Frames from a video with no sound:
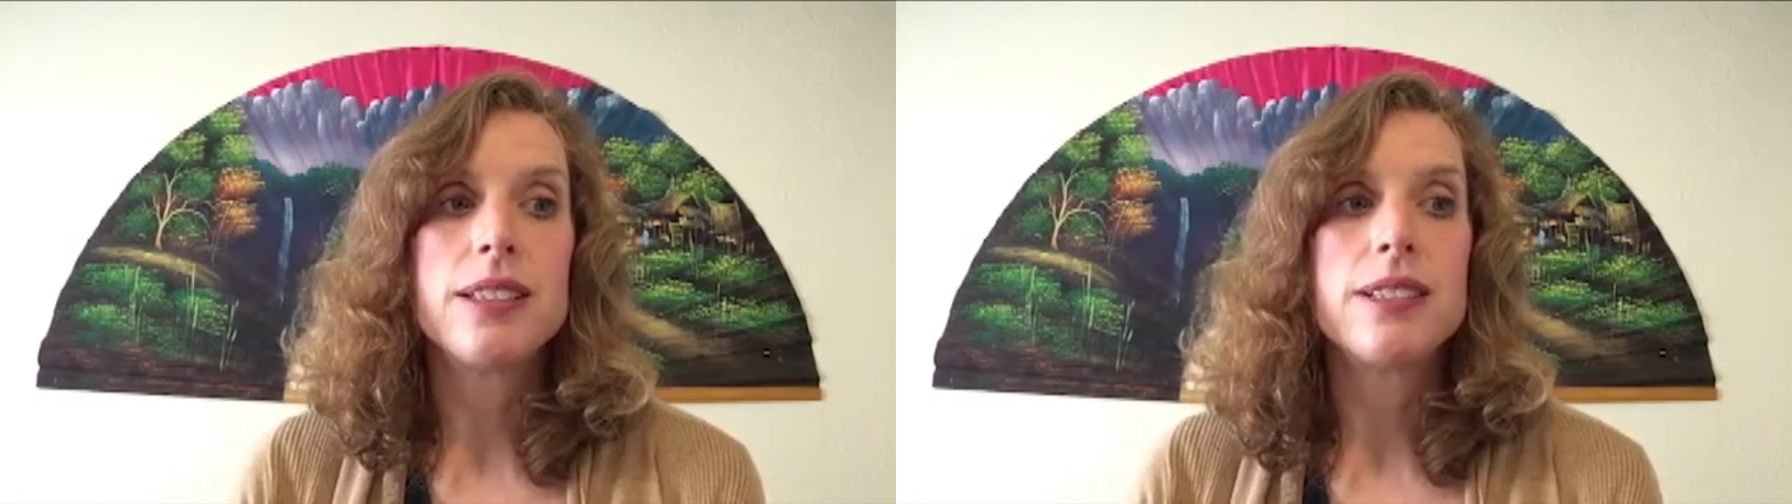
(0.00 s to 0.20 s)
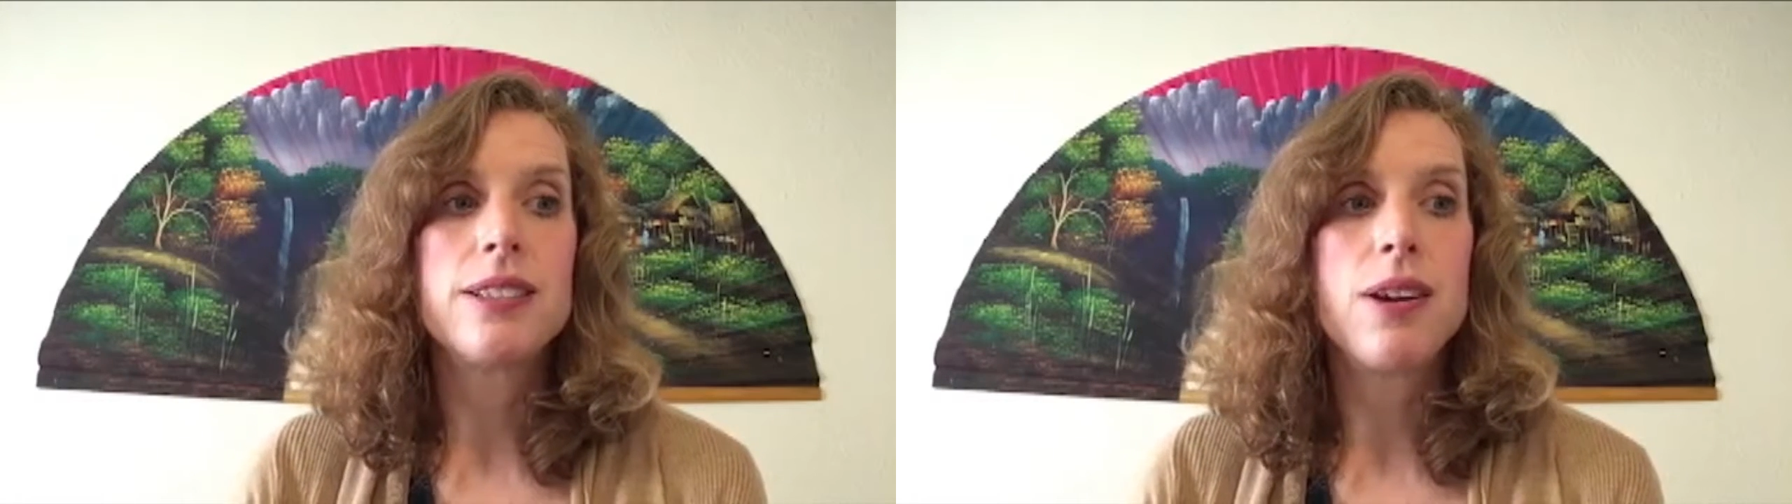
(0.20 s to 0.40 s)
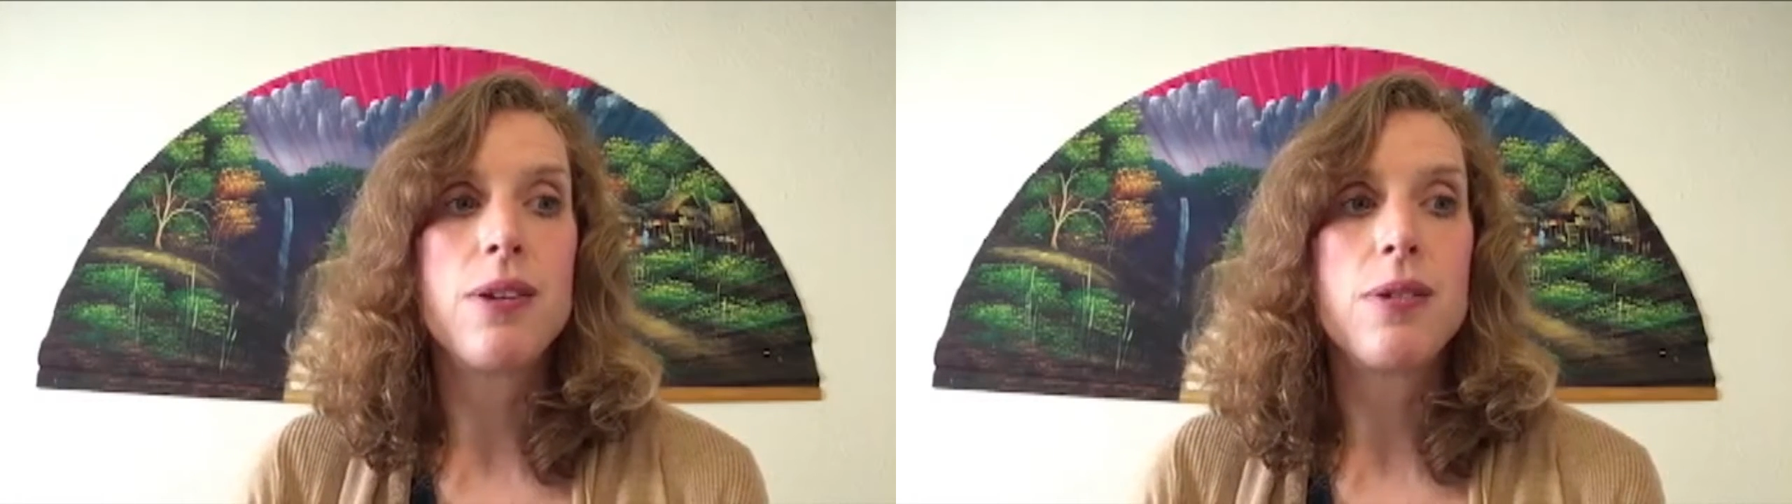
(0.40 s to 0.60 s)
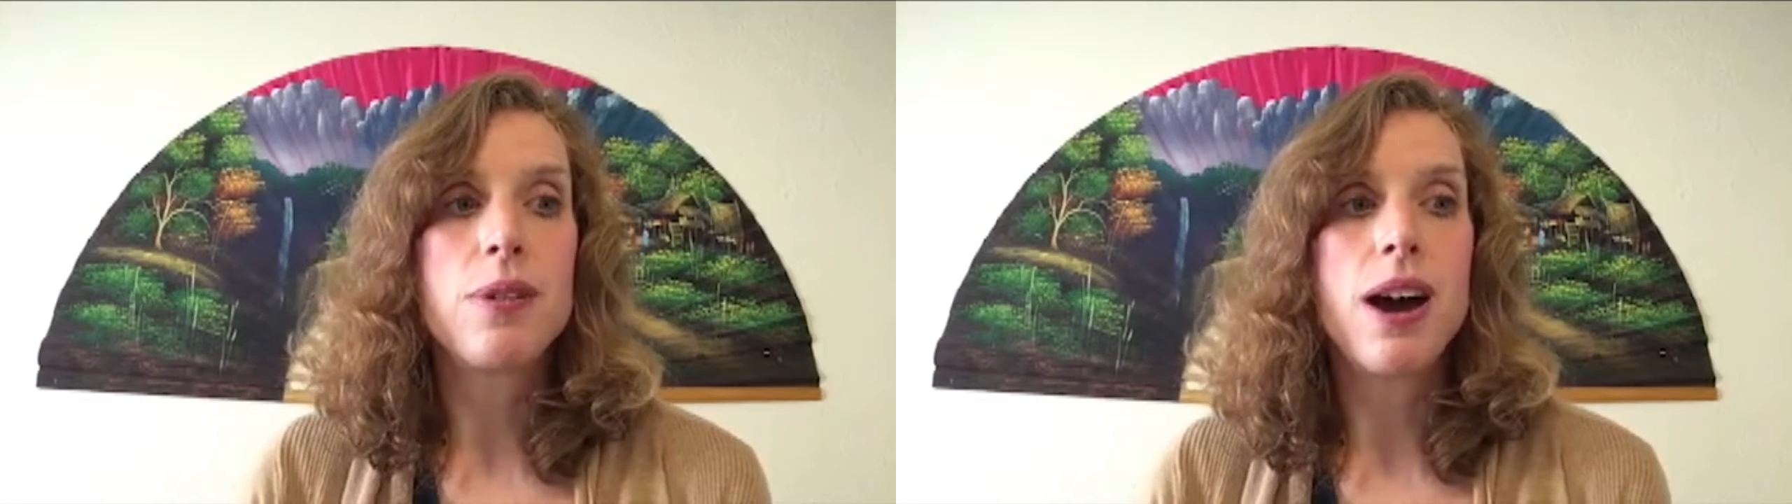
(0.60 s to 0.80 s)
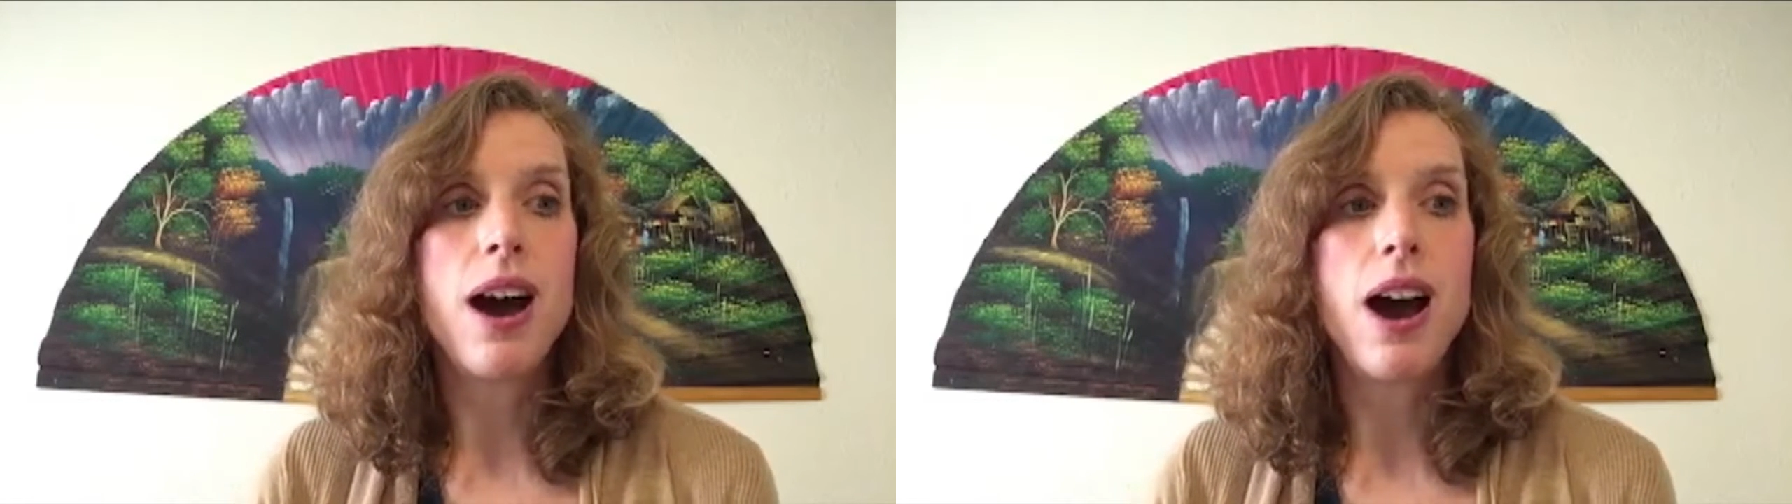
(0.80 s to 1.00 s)

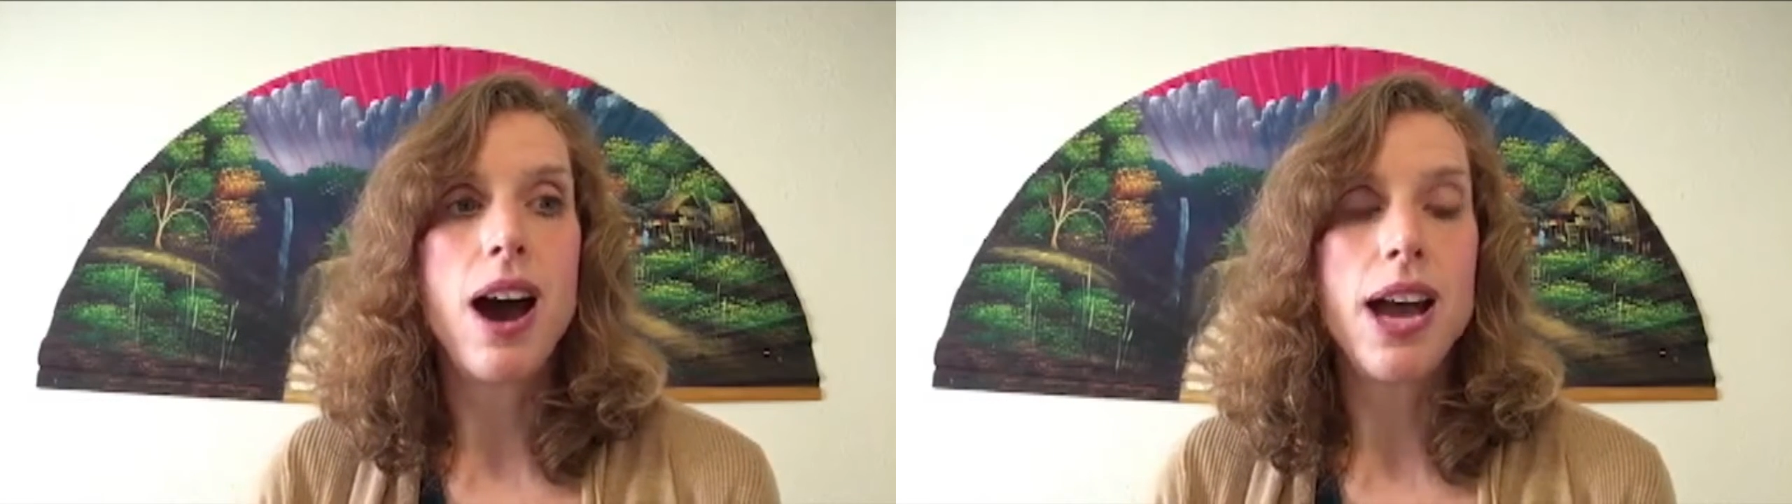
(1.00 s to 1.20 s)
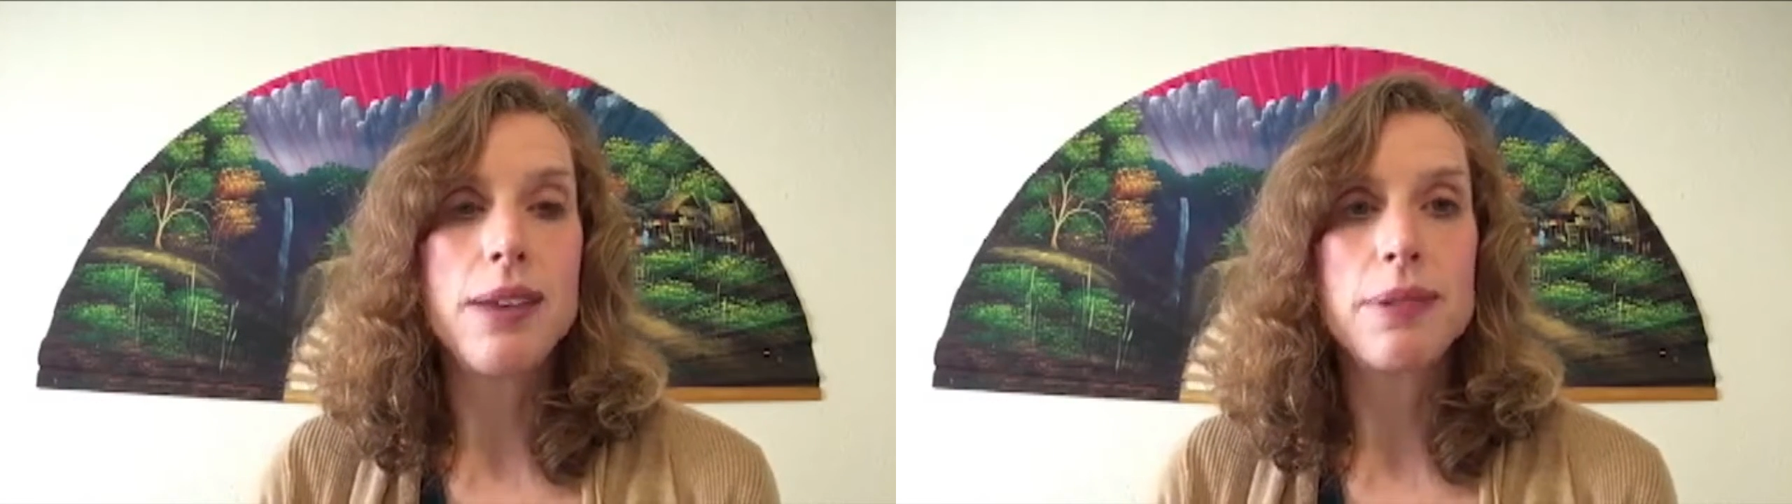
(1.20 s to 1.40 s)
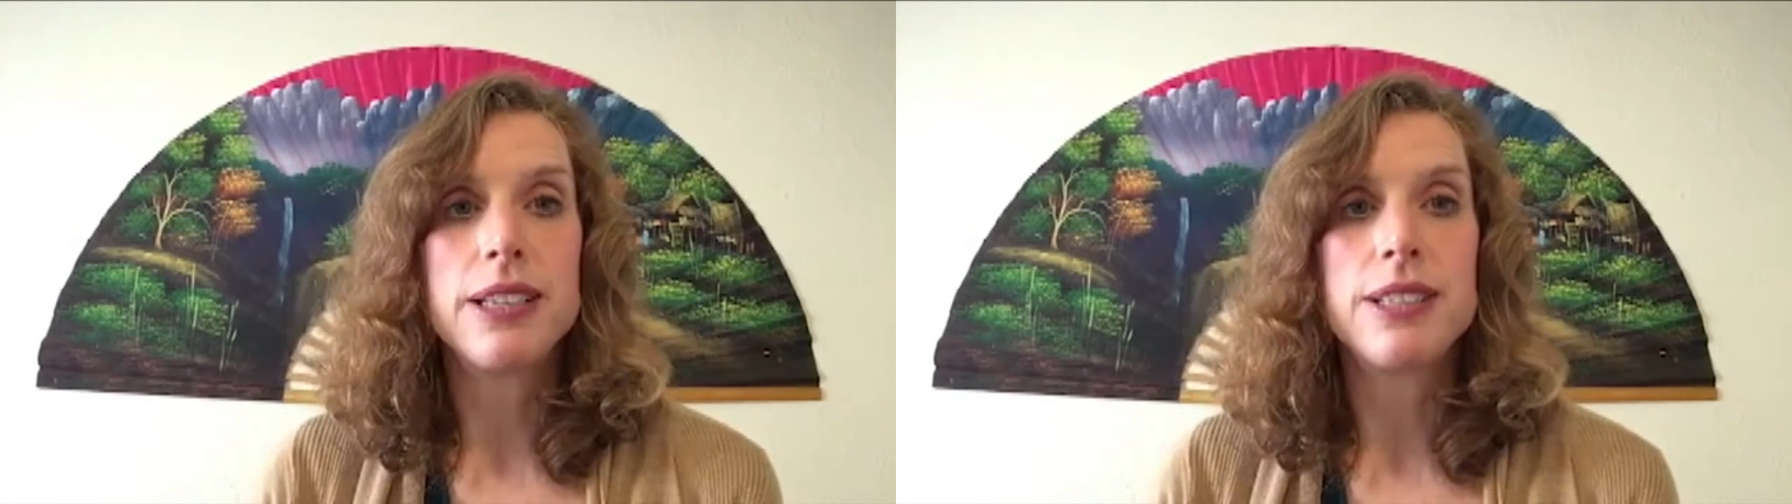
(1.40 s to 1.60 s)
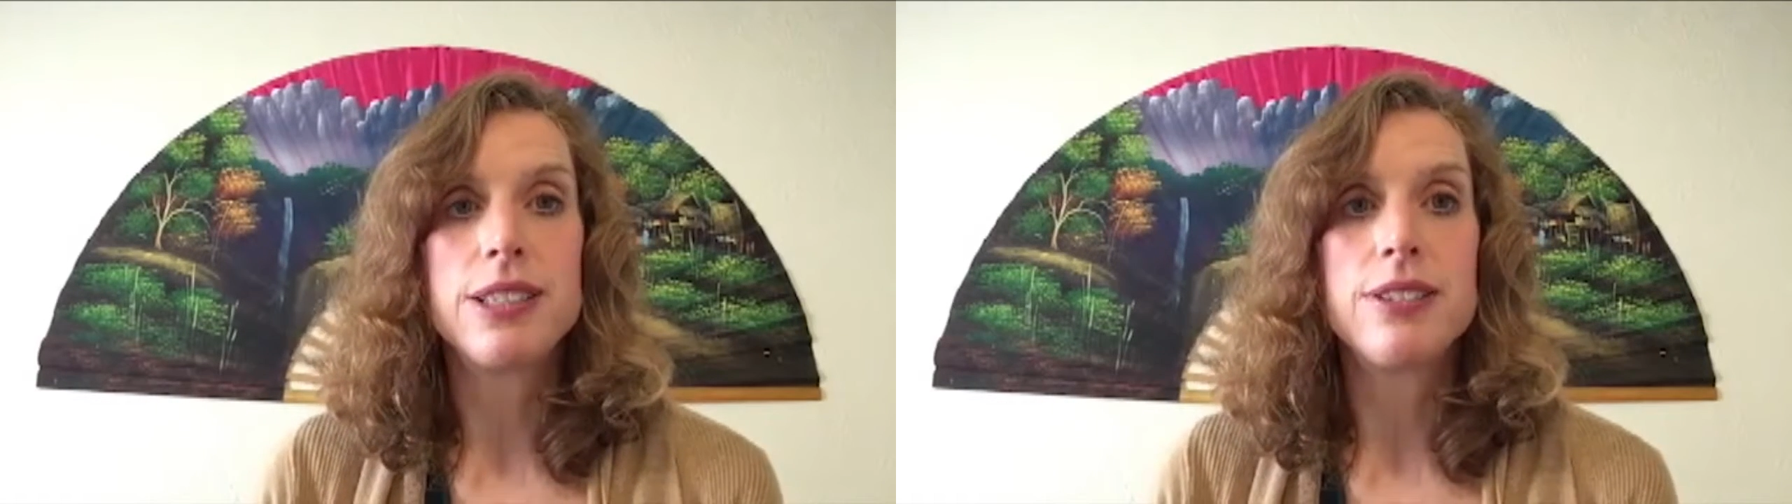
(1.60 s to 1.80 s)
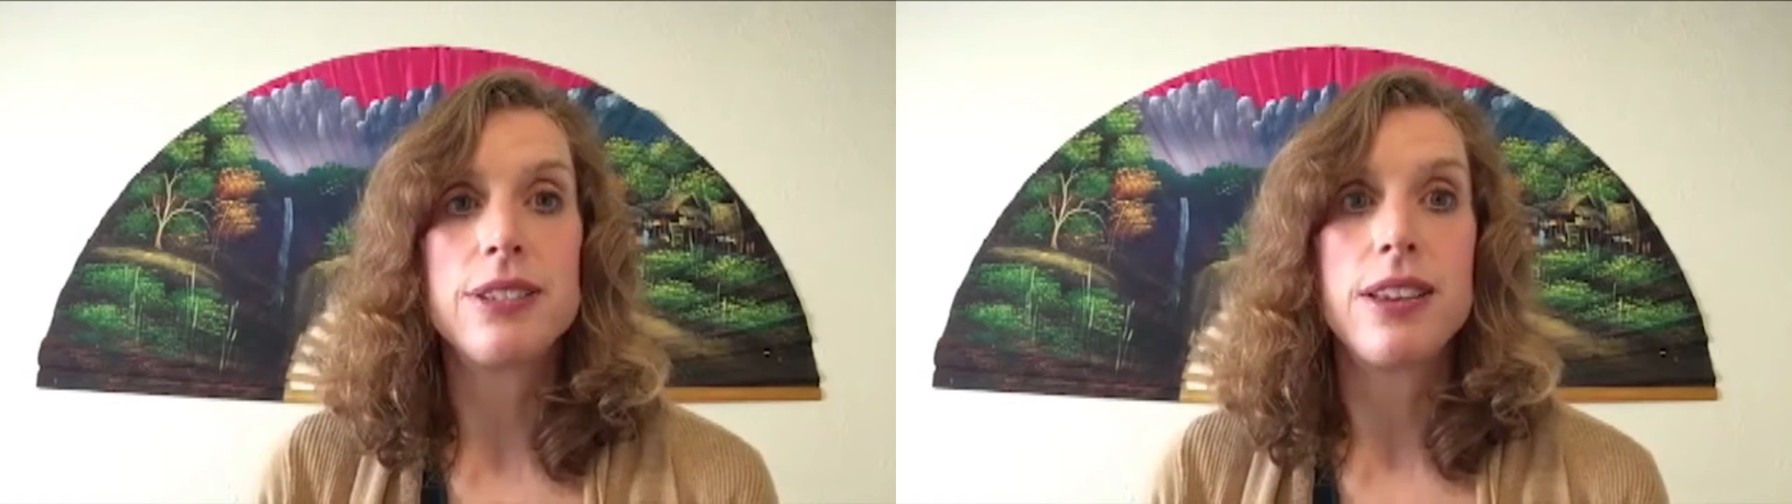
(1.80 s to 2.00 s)
So I am going to
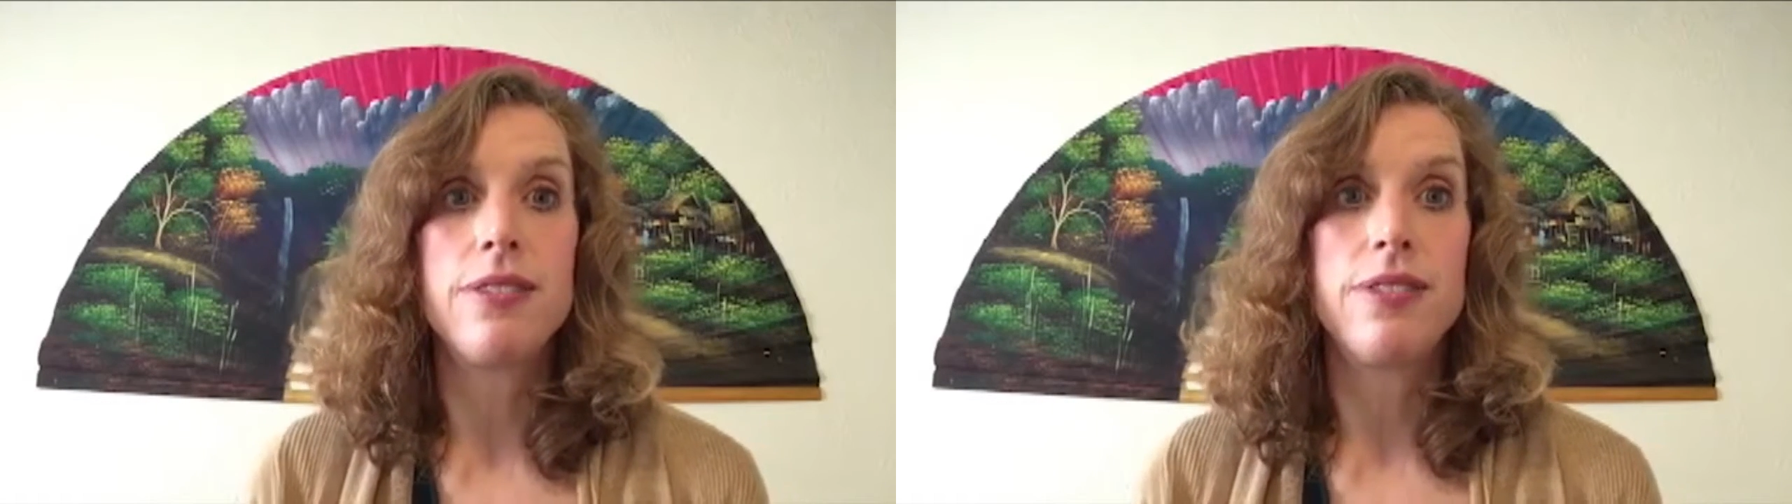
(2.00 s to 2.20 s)
choose a